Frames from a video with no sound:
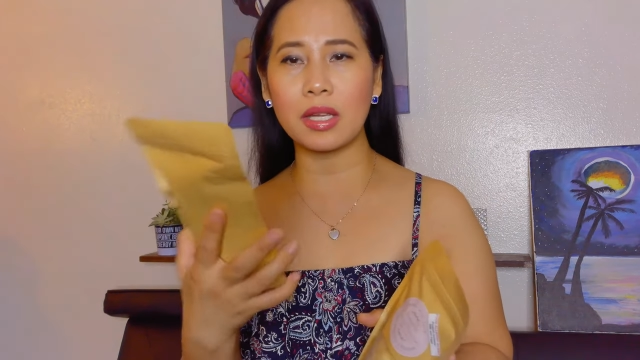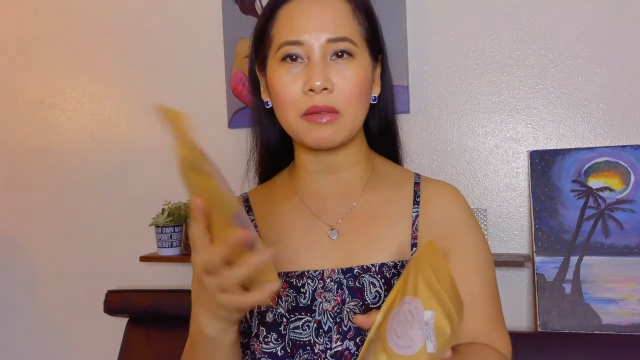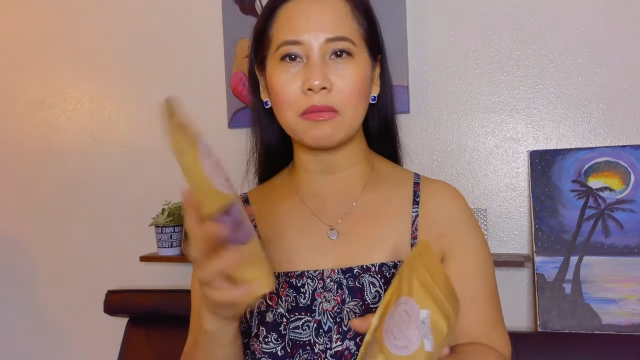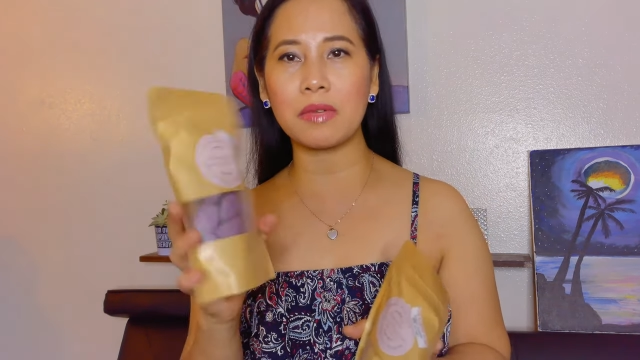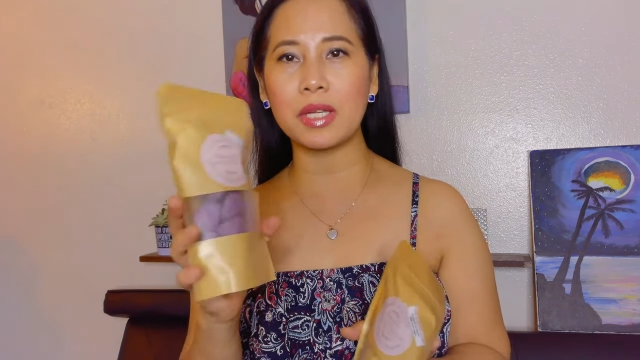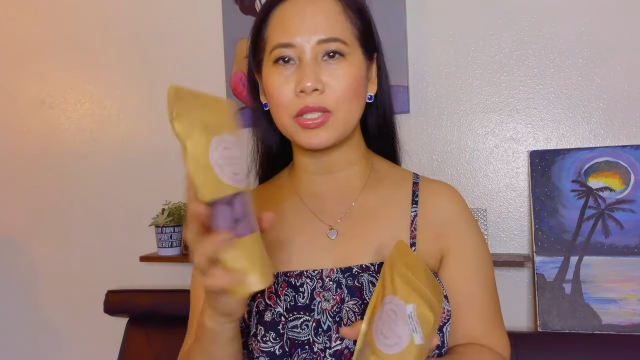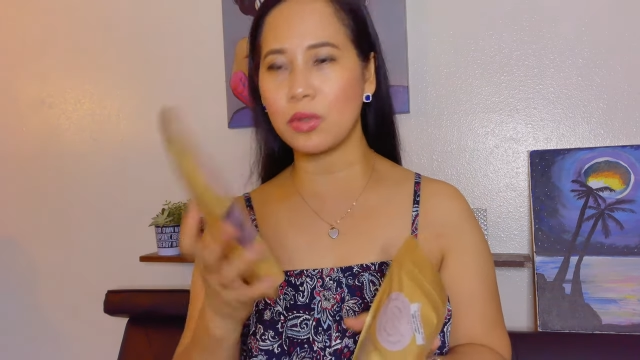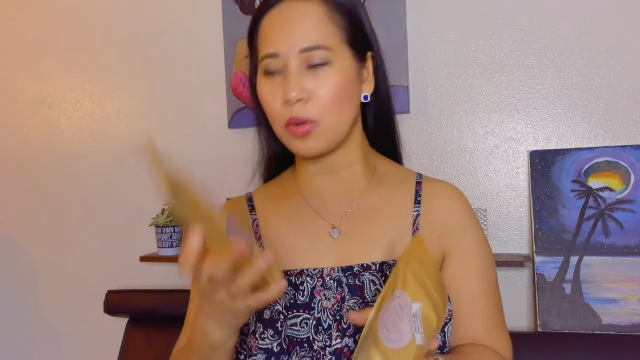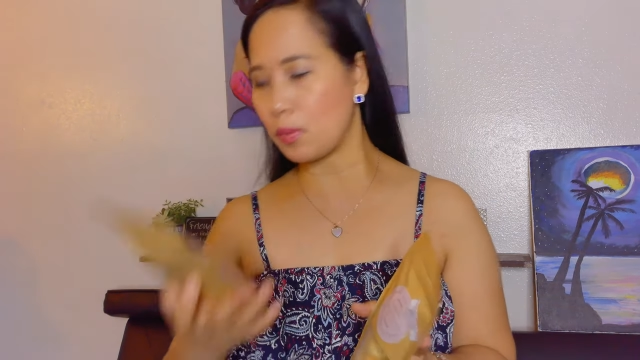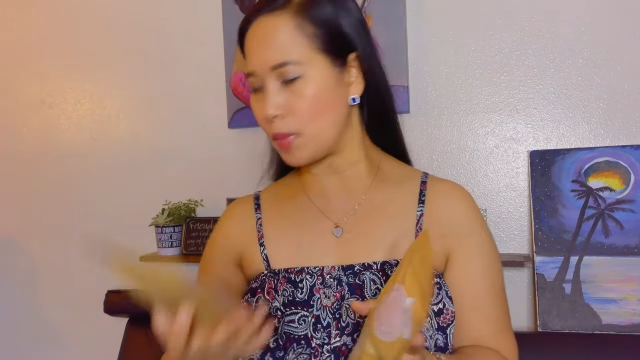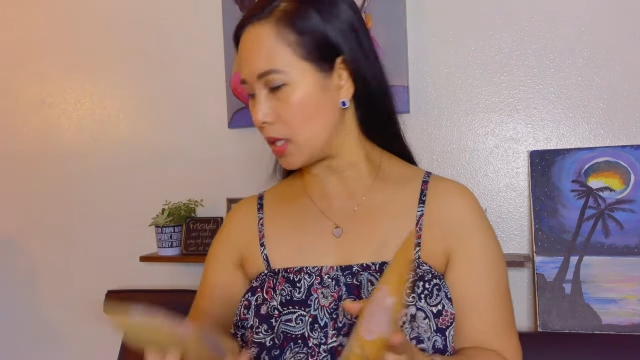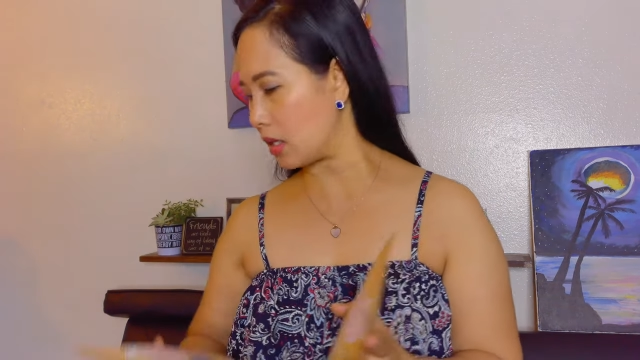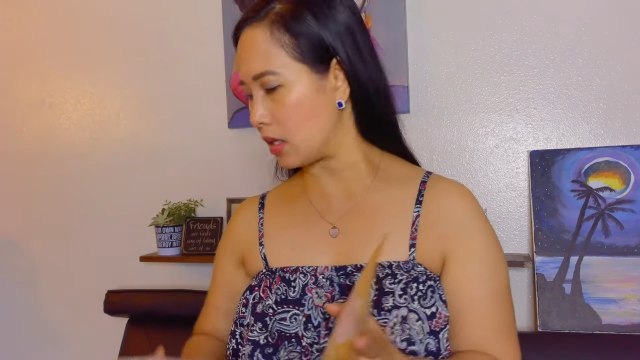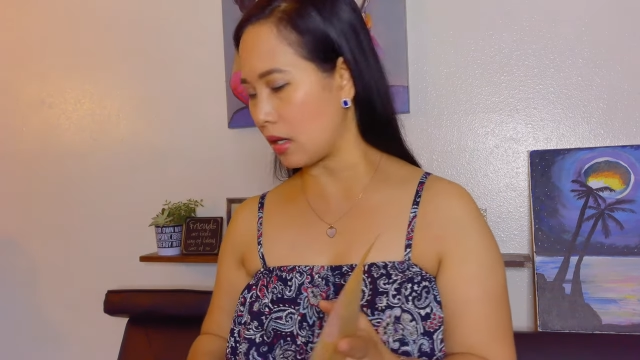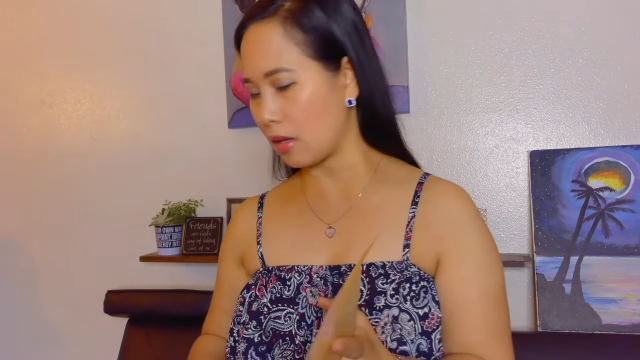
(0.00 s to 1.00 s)
can't wait to
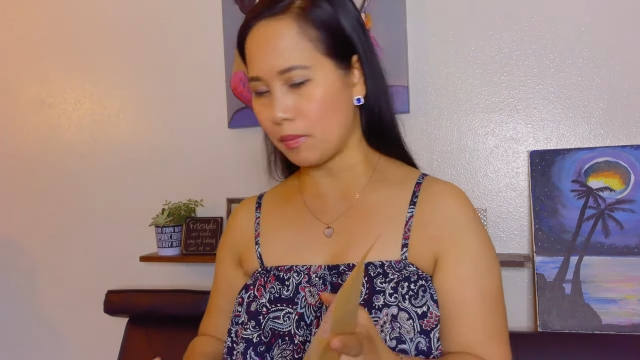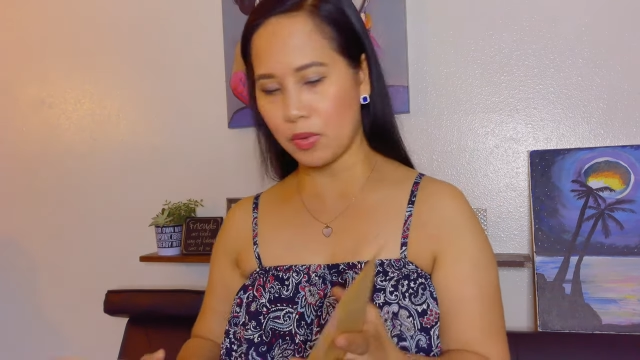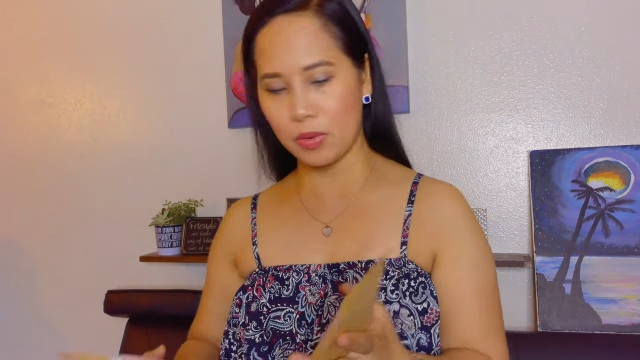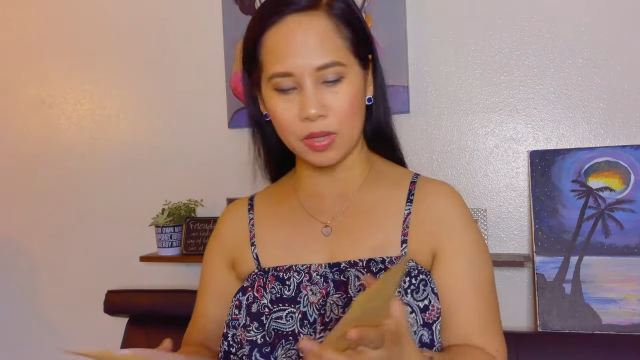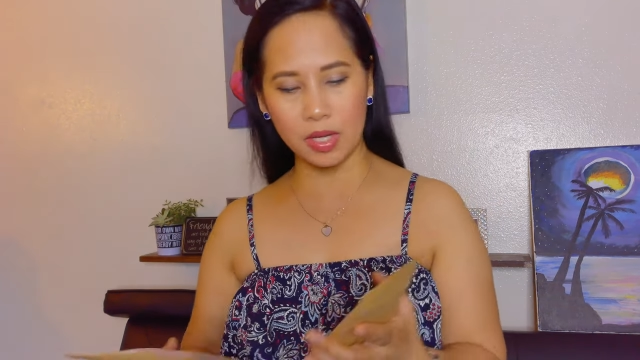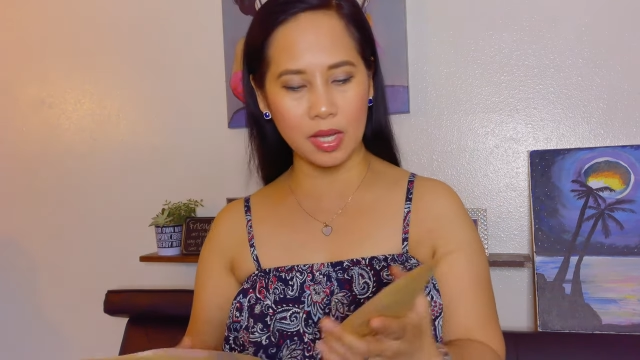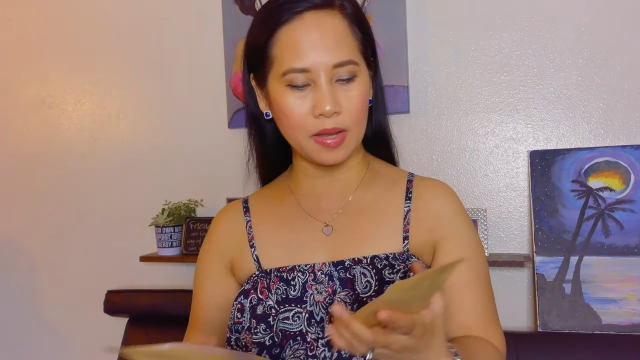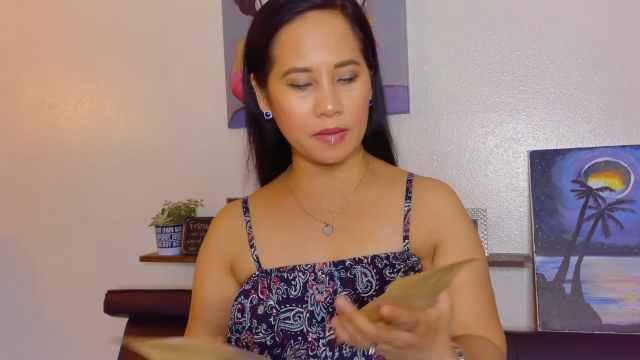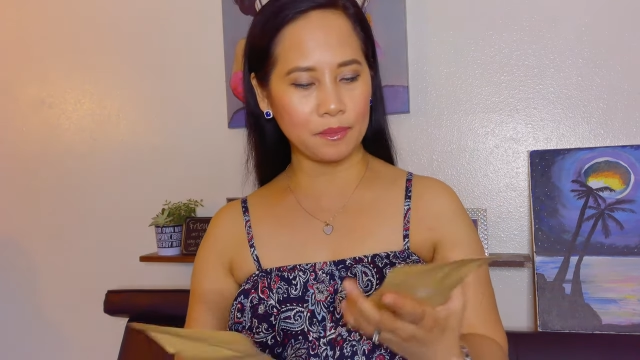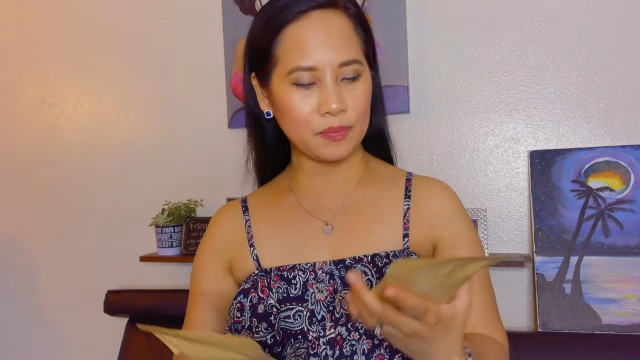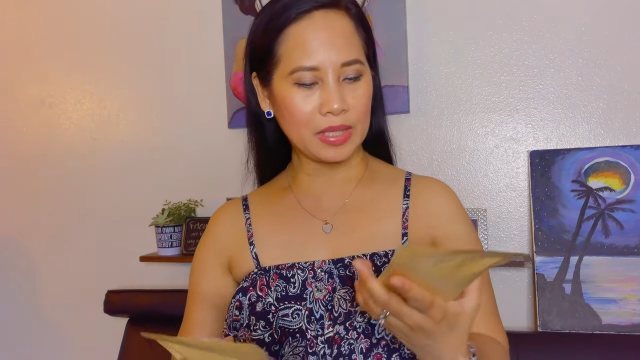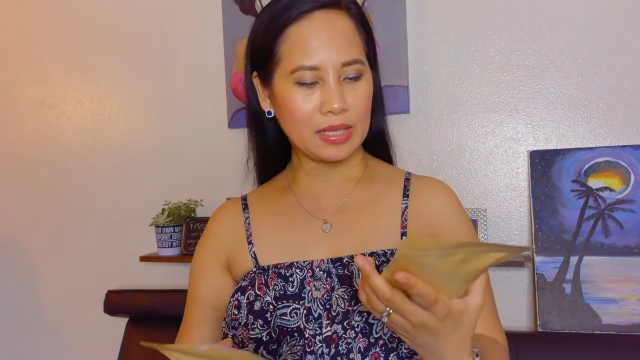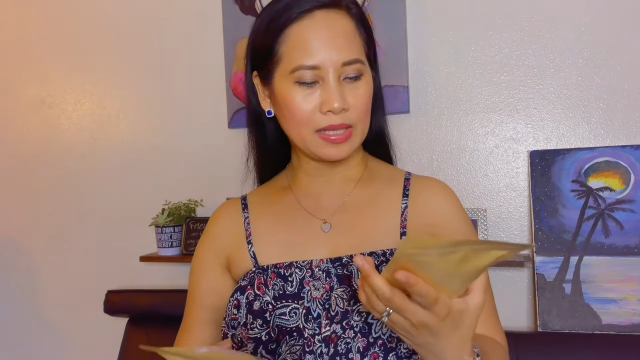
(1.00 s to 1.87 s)
open it up. Okay?